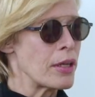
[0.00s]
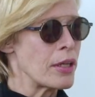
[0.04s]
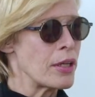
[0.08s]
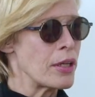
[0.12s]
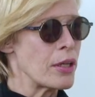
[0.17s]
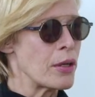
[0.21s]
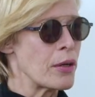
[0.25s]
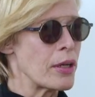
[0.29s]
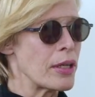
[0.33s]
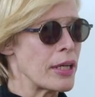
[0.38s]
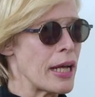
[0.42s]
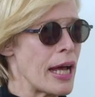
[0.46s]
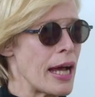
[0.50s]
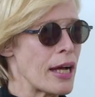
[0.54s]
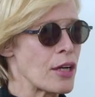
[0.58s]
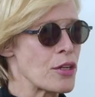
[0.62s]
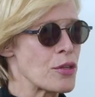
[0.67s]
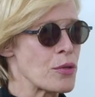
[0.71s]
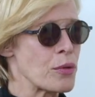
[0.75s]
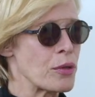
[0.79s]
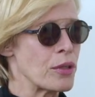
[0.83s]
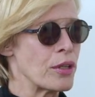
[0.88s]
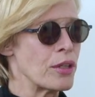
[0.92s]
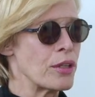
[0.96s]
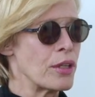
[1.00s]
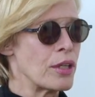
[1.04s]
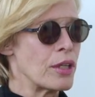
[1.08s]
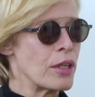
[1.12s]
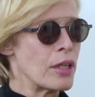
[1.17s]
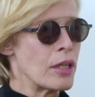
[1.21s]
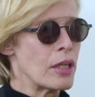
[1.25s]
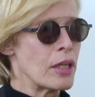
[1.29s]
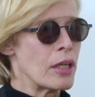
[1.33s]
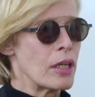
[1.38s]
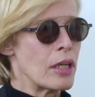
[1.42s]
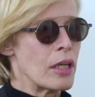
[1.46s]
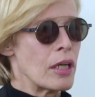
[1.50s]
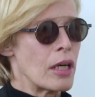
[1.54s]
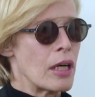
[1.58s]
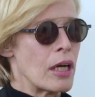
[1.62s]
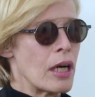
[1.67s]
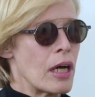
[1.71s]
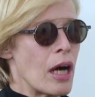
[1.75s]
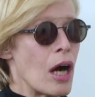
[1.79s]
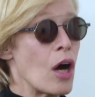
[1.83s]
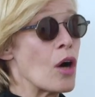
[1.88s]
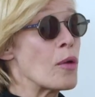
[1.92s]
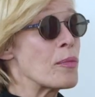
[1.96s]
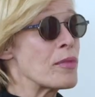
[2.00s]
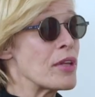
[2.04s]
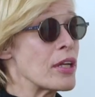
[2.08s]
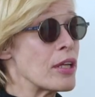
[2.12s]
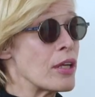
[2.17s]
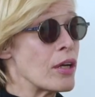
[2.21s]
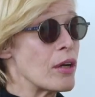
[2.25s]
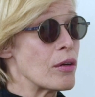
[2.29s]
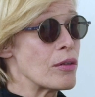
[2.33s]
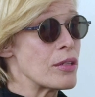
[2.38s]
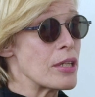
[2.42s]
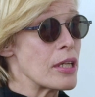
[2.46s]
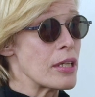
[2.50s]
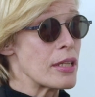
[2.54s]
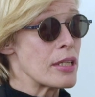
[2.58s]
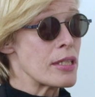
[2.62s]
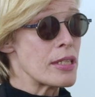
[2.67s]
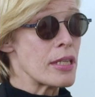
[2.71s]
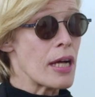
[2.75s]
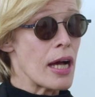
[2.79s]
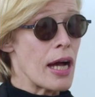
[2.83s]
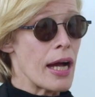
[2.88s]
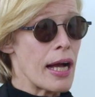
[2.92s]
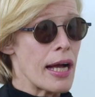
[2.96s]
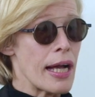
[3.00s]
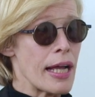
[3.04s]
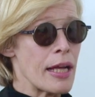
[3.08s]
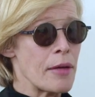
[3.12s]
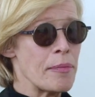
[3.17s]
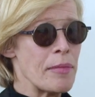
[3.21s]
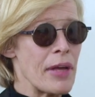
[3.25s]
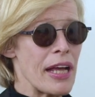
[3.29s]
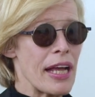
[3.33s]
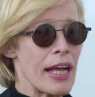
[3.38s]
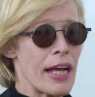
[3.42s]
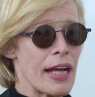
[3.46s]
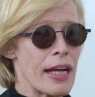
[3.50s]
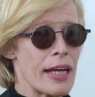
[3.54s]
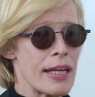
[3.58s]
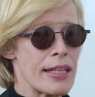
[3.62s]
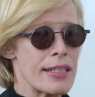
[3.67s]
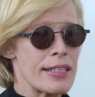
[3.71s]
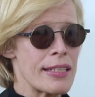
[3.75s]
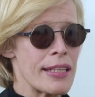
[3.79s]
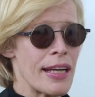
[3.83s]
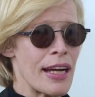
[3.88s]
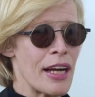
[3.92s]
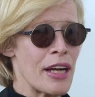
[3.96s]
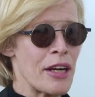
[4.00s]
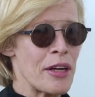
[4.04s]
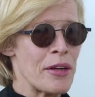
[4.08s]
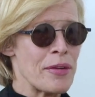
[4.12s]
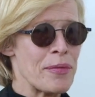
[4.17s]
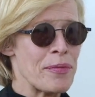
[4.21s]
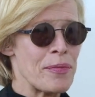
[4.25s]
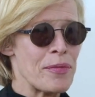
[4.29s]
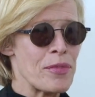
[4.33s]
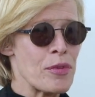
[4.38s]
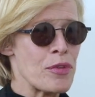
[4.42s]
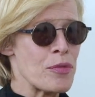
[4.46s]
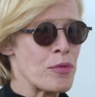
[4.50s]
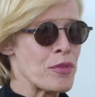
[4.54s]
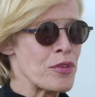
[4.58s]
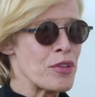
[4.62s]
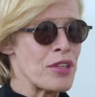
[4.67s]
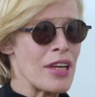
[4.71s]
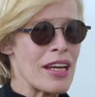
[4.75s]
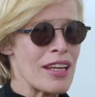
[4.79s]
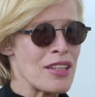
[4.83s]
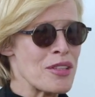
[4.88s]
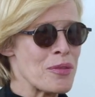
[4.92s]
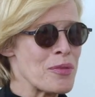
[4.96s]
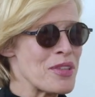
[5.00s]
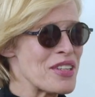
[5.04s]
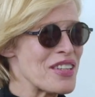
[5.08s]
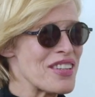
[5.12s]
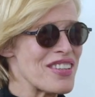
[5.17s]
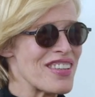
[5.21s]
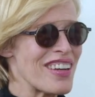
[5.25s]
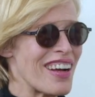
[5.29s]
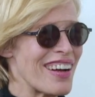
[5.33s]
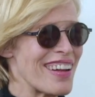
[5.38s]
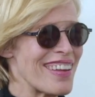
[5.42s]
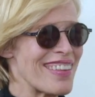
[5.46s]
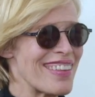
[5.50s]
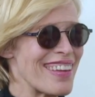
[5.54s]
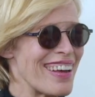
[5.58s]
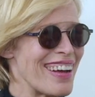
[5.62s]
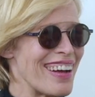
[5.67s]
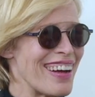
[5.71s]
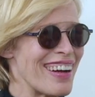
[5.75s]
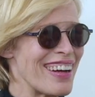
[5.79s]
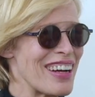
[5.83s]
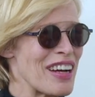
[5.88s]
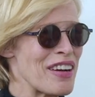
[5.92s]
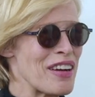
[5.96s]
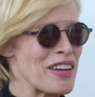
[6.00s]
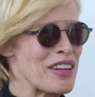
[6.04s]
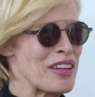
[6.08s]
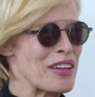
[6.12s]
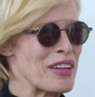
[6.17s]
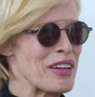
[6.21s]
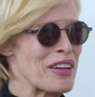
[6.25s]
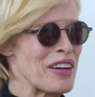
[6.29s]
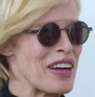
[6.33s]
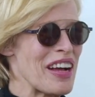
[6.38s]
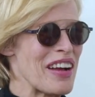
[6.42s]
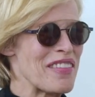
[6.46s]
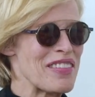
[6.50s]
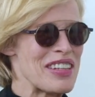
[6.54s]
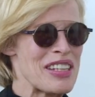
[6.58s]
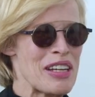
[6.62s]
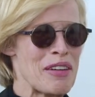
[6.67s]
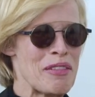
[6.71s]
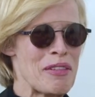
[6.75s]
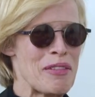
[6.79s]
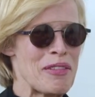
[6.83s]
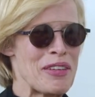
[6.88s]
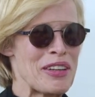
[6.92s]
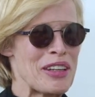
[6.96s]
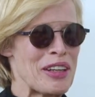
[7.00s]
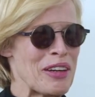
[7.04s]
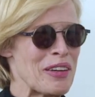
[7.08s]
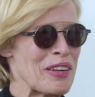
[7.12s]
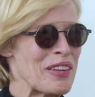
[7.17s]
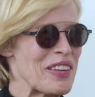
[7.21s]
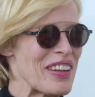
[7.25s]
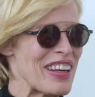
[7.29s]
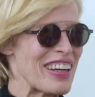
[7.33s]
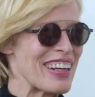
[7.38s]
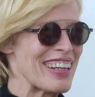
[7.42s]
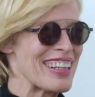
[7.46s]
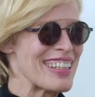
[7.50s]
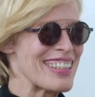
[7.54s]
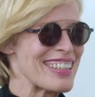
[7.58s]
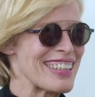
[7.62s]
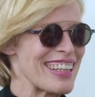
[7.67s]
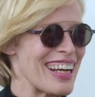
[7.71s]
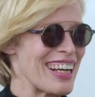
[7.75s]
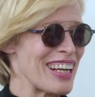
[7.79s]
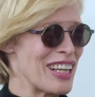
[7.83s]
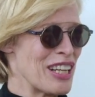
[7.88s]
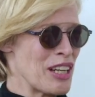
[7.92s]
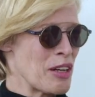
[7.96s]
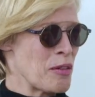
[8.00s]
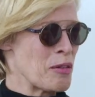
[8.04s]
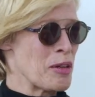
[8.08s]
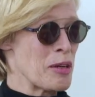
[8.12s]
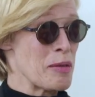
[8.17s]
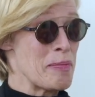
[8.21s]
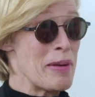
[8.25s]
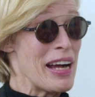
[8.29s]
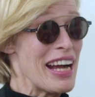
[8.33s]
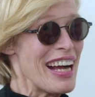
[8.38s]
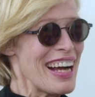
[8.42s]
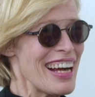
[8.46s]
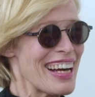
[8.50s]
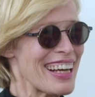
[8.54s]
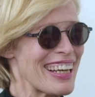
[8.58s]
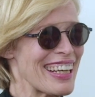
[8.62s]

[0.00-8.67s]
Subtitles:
an actual home that he owned at the time. And it was, yes, we just shot it there. Every time we would go there, it's like, we're back.